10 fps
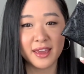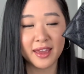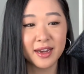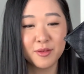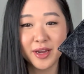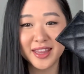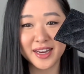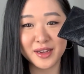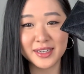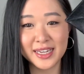anywhere that
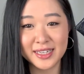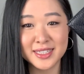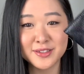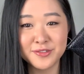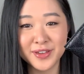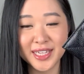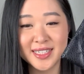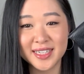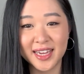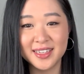I need it to
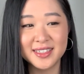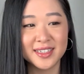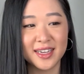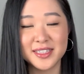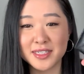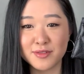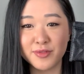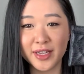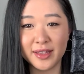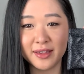fit, and it's just
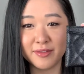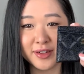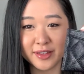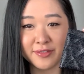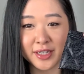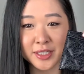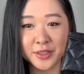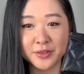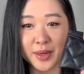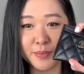really, really
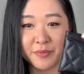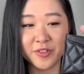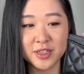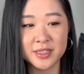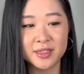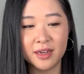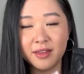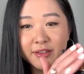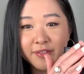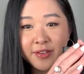functional and
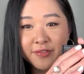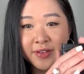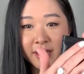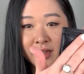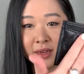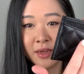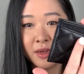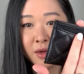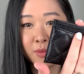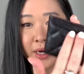versatile. You can fit
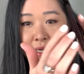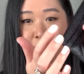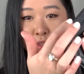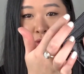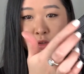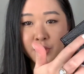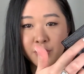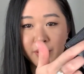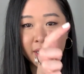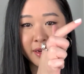1, 2,
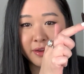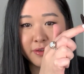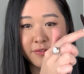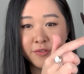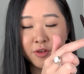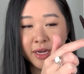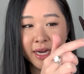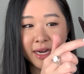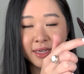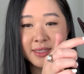3, 4
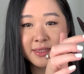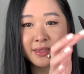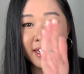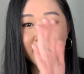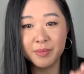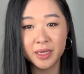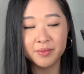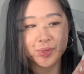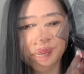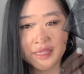cards at a
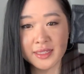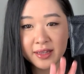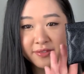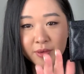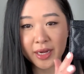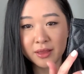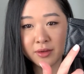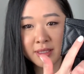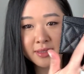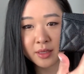minimum. I just love the way it
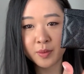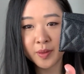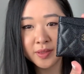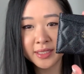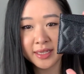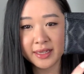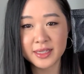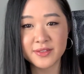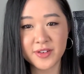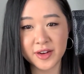looks. The quilting,
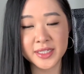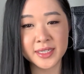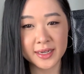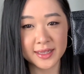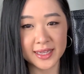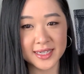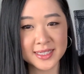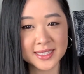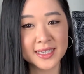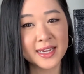it's very
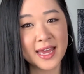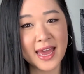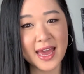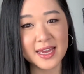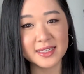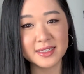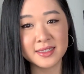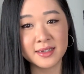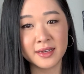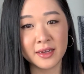Chanel-esque, and
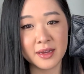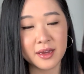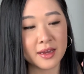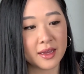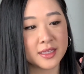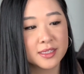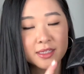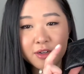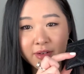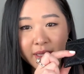it's
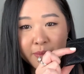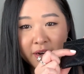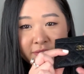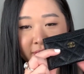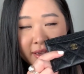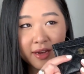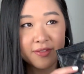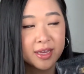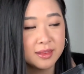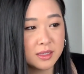still really puffy. I've
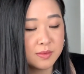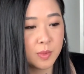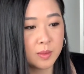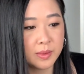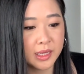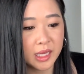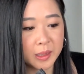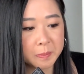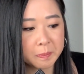had this probably